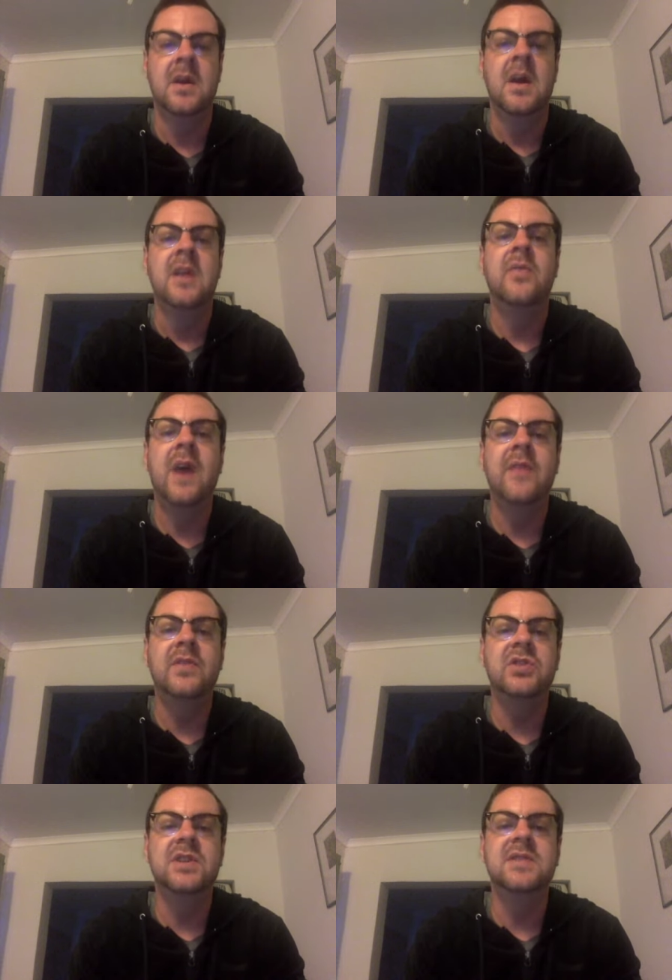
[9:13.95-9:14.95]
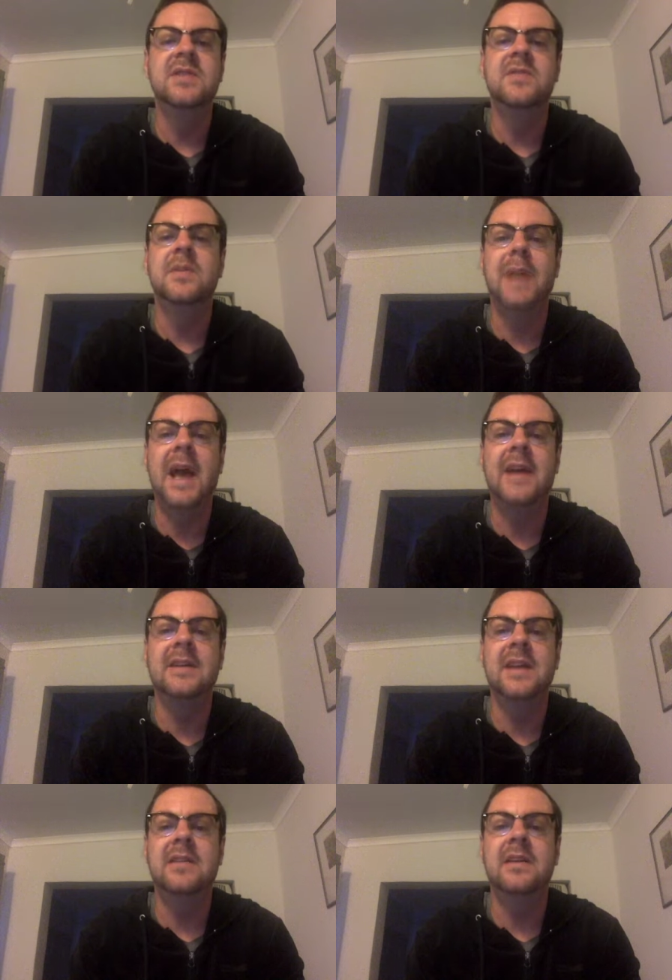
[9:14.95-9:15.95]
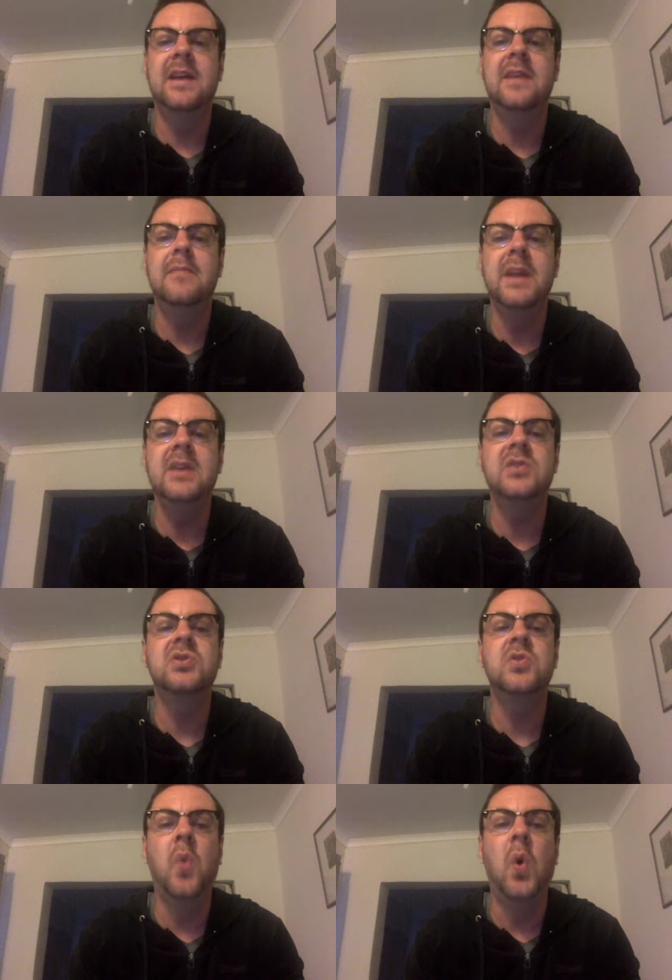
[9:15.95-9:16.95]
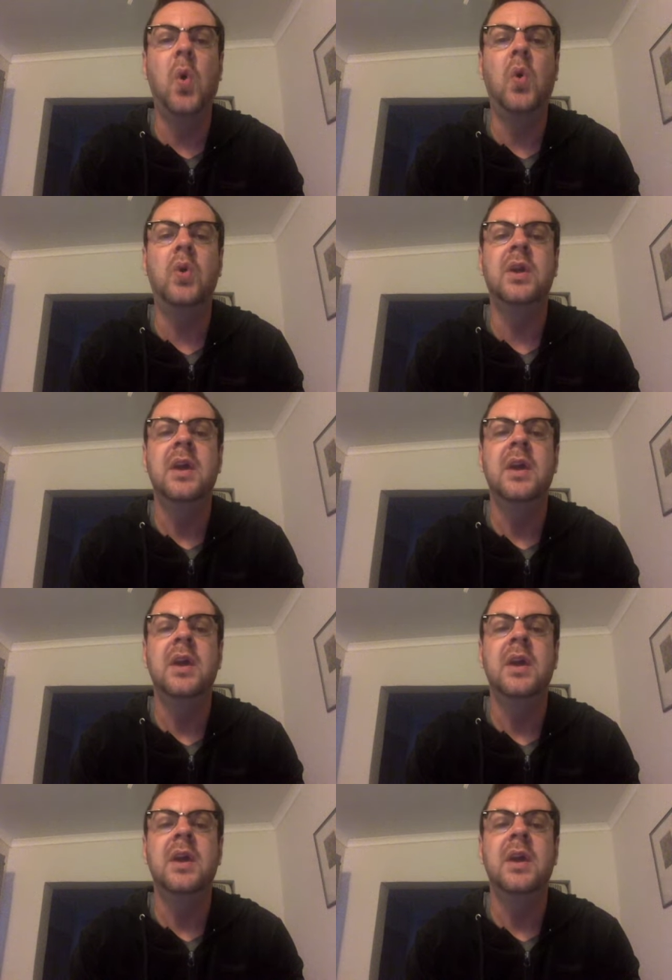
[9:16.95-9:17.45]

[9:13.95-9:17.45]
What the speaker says: The ravages of the Black Death led many to warn